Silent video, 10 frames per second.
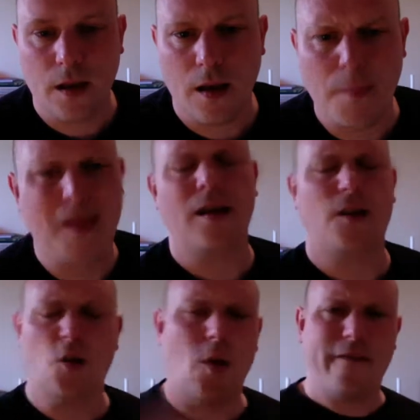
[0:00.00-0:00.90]
I mean, I
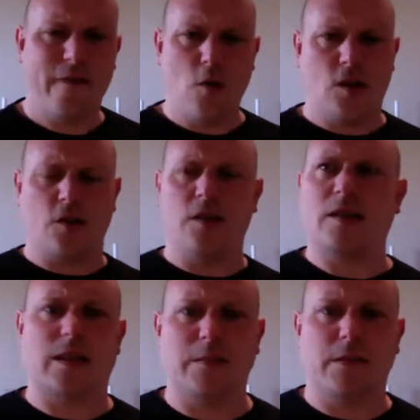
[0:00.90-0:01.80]
don't know why I focused on the
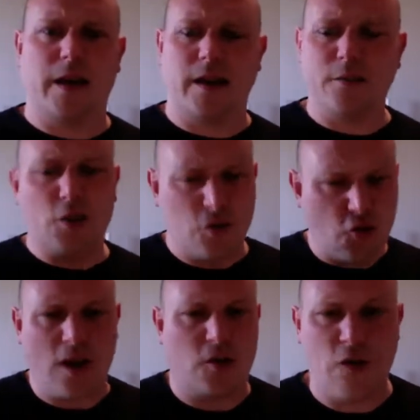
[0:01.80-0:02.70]
sleep thing. I'm just
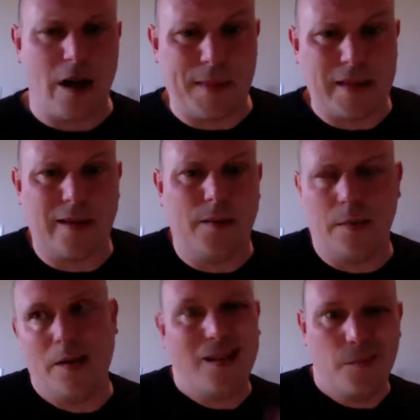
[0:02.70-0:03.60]
trying to track my sleep.
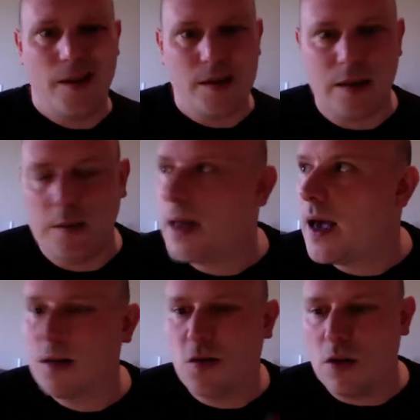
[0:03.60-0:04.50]
I'm in a little bit of sleep there.
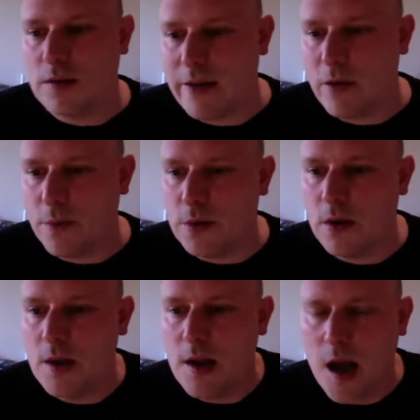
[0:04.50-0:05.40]
It's not terrible.
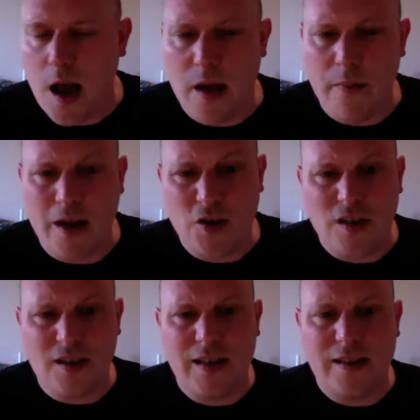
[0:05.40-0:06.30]
I
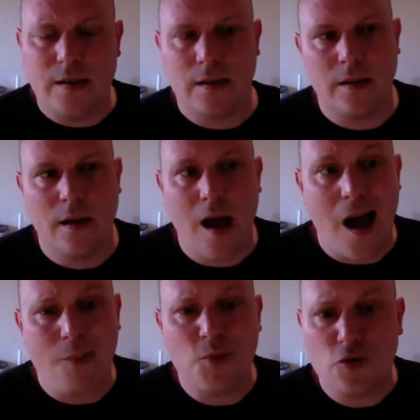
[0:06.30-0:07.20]
just need to.
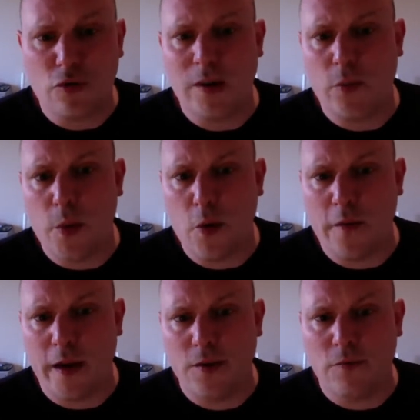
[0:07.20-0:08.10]
I'm struggling with
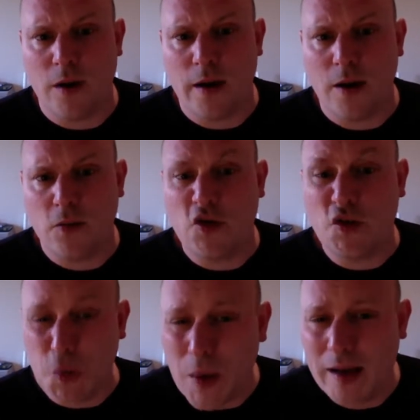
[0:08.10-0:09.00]
motivation right now to
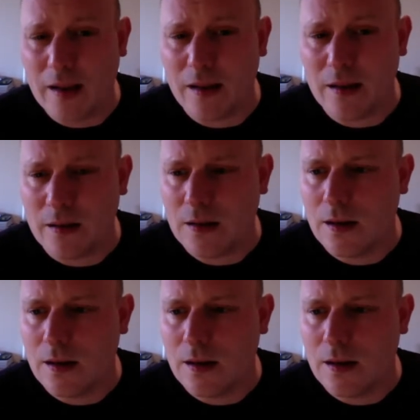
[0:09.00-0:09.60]
do anything.